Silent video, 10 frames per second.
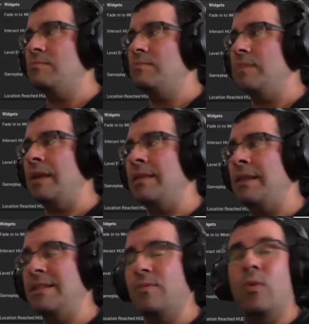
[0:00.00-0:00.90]
at
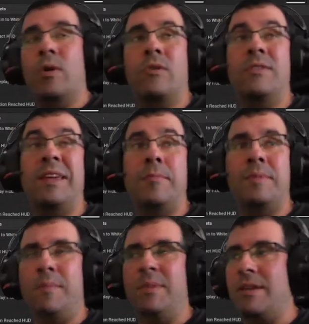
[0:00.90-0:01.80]
least work on the
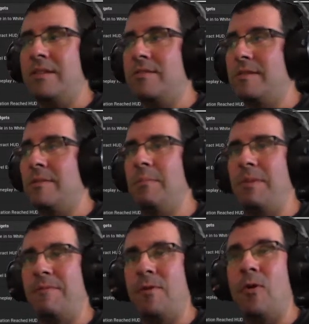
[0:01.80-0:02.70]
optimization
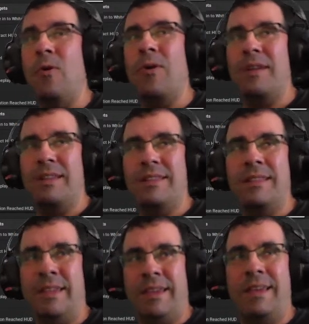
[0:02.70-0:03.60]
before
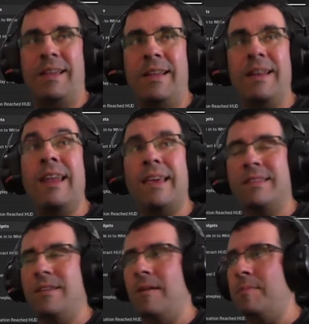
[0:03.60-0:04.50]
the
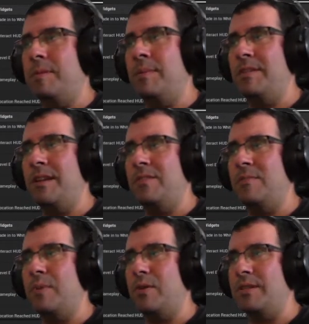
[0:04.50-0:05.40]
late
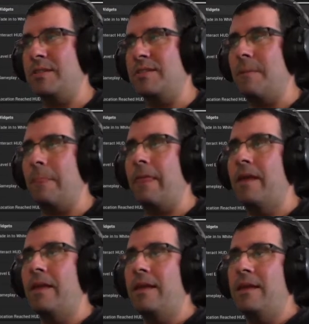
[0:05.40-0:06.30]
optimization process,
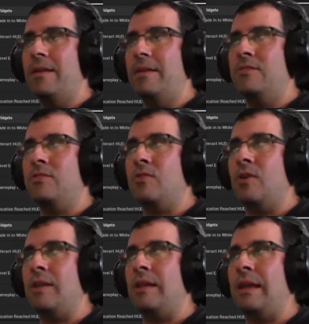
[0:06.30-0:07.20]

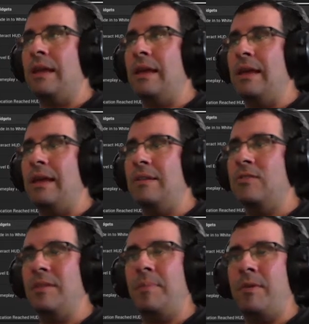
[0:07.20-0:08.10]
so
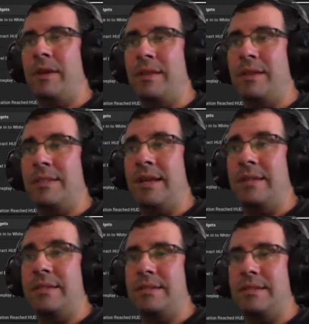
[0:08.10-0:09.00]
the project is
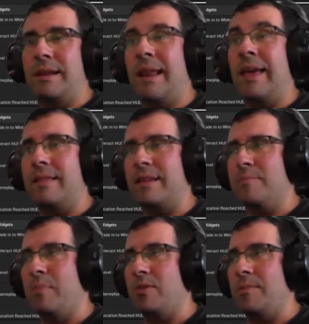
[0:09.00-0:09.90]
as light as
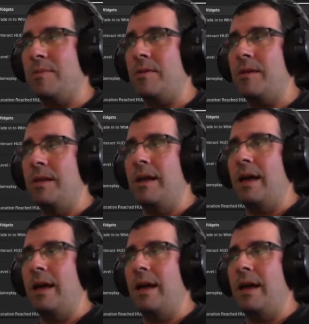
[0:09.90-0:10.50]
possible. I